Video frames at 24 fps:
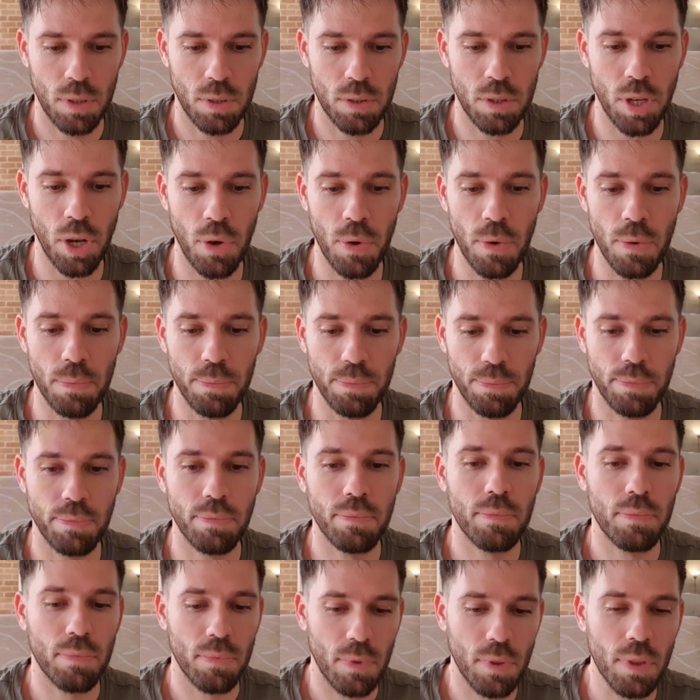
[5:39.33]
So
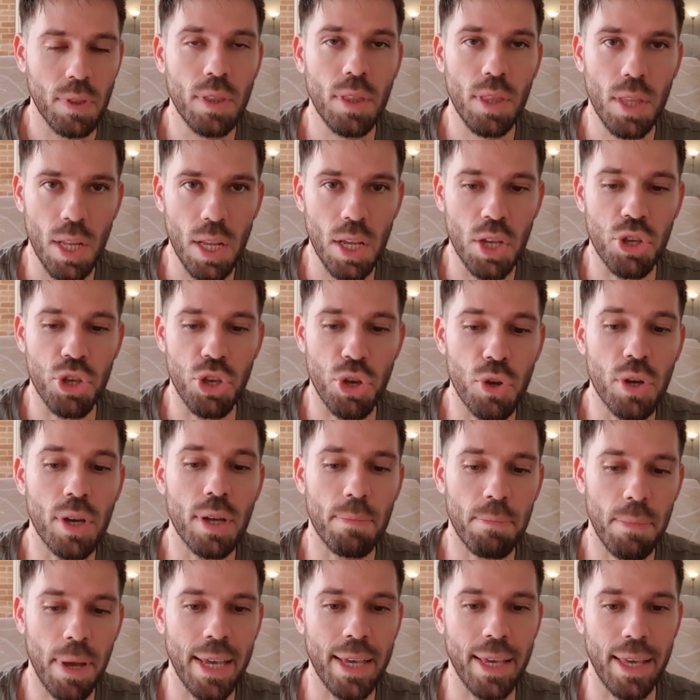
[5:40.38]
you
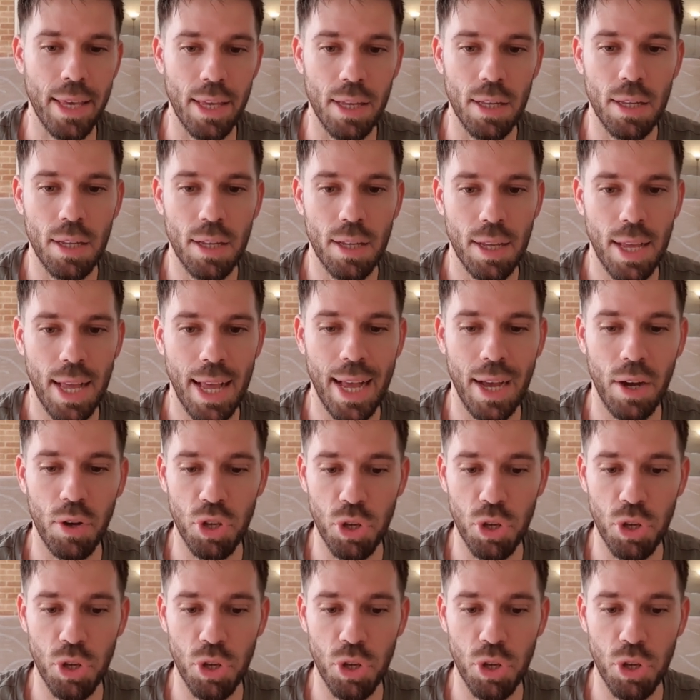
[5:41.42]
can make it how